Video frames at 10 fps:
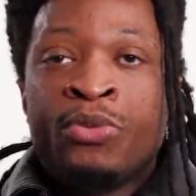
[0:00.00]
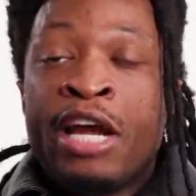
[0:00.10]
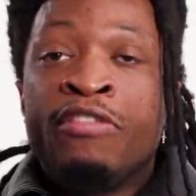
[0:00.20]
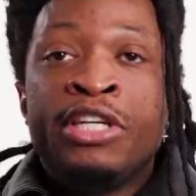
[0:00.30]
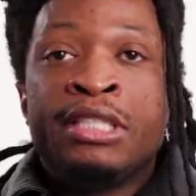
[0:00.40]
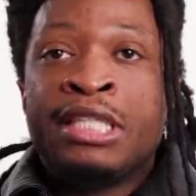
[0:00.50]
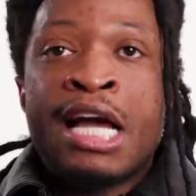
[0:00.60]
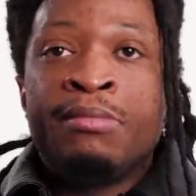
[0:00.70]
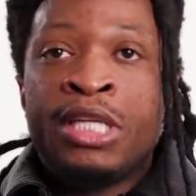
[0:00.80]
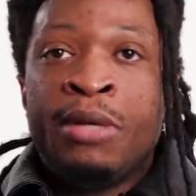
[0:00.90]
Whatever your
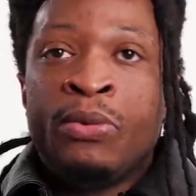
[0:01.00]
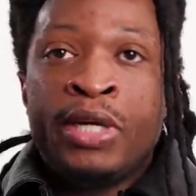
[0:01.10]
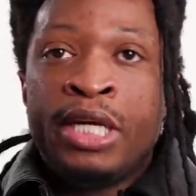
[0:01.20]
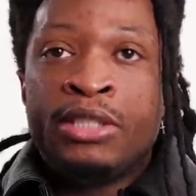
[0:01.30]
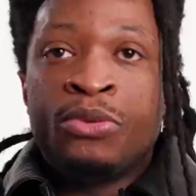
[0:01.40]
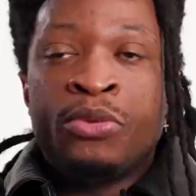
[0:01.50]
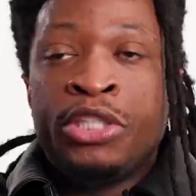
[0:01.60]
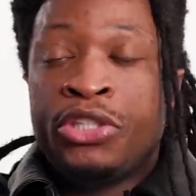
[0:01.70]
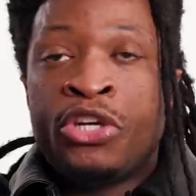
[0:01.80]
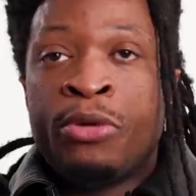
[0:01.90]
timetable is will
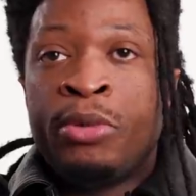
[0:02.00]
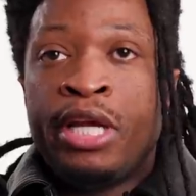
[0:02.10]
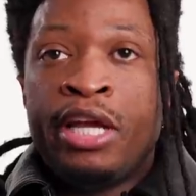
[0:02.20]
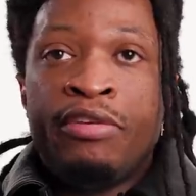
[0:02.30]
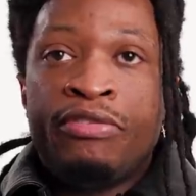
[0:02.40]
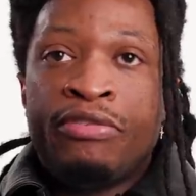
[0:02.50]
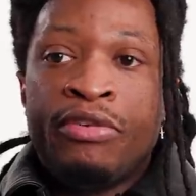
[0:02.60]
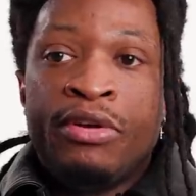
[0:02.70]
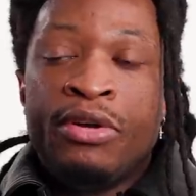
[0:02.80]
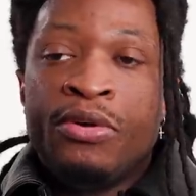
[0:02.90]
determine if
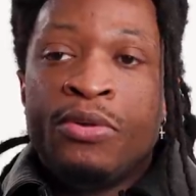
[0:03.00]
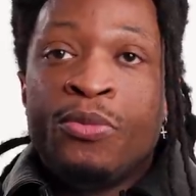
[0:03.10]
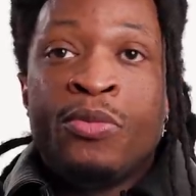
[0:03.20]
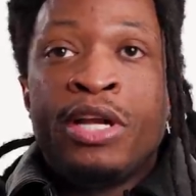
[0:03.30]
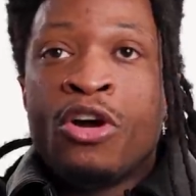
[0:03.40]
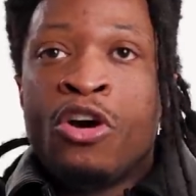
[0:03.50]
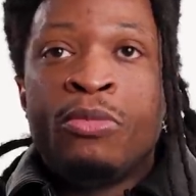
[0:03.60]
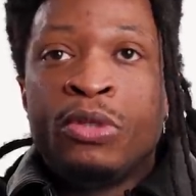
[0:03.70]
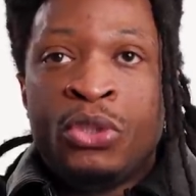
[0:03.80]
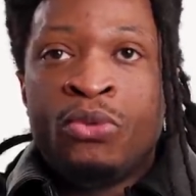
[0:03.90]
what
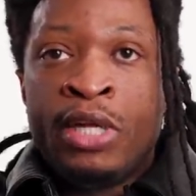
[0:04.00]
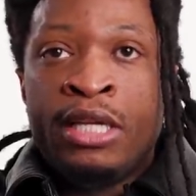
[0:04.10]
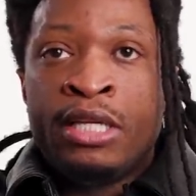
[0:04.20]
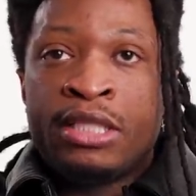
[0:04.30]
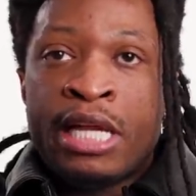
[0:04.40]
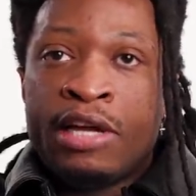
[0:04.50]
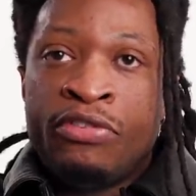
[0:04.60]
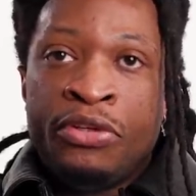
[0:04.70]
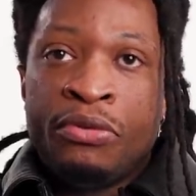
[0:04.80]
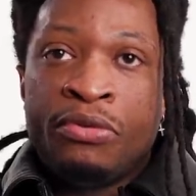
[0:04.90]
almost too late looks like
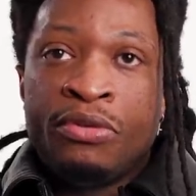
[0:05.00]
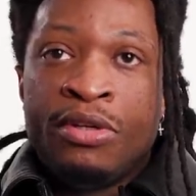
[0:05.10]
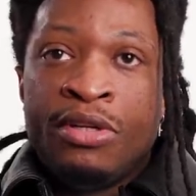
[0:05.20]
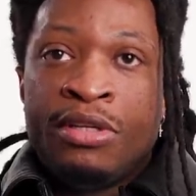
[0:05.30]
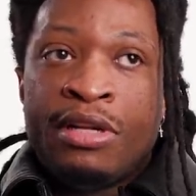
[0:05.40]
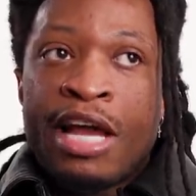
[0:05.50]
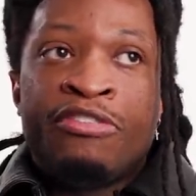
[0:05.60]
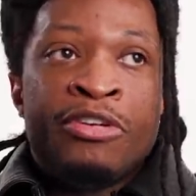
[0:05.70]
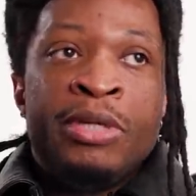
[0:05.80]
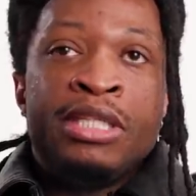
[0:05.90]
for you. Mm-hmm.
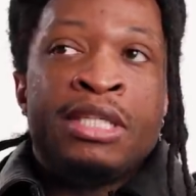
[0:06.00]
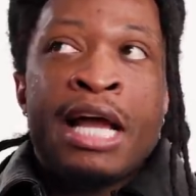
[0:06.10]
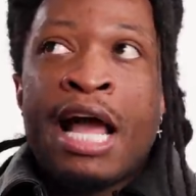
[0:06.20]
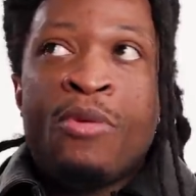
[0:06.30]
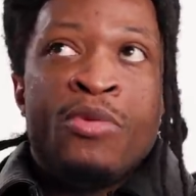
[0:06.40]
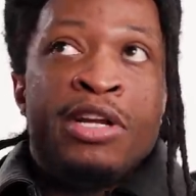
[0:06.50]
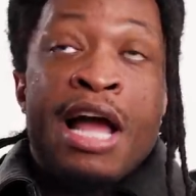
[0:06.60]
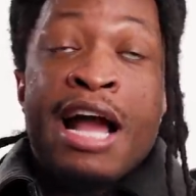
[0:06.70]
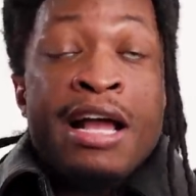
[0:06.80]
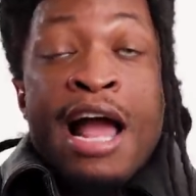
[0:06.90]
Like for me, it's like, I
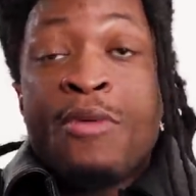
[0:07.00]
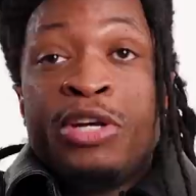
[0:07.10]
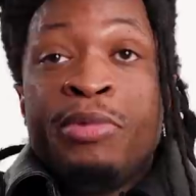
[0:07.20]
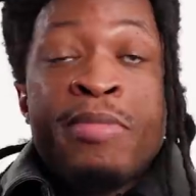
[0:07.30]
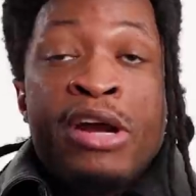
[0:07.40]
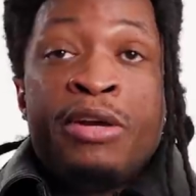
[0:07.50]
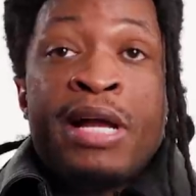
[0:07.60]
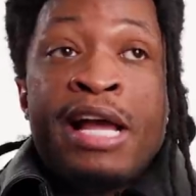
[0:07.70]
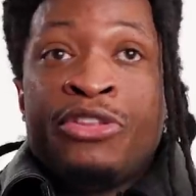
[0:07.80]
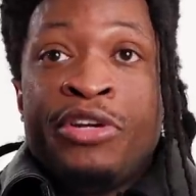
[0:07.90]
want to be married
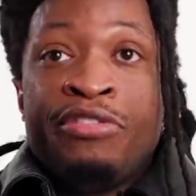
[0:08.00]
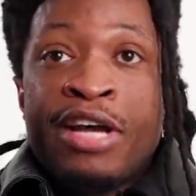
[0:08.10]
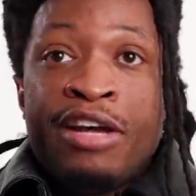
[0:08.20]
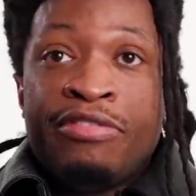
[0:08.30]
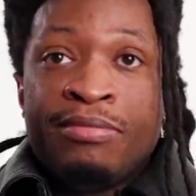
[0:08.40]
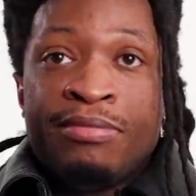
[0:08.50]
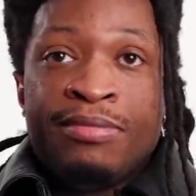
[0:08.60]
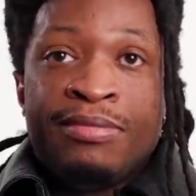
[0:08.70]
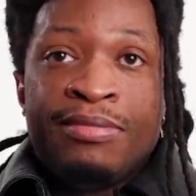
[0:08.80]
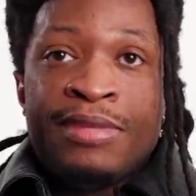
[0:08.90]
by like 35.
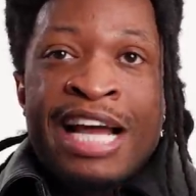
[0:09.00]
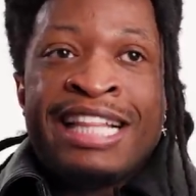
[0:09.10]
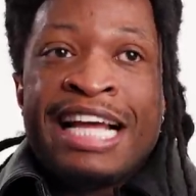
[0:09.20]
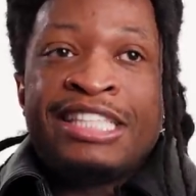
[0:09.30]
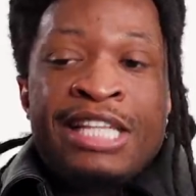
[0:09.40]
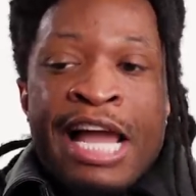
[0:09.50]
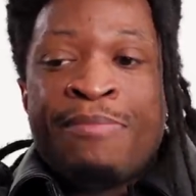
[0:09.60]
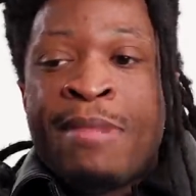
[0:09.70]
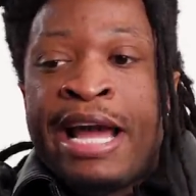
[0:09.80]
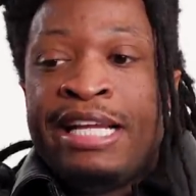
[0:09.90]
Okay. Like that's
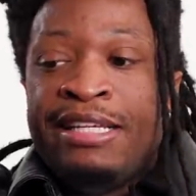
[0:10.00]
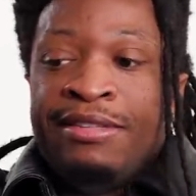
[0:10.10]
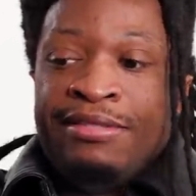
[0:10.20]
like my...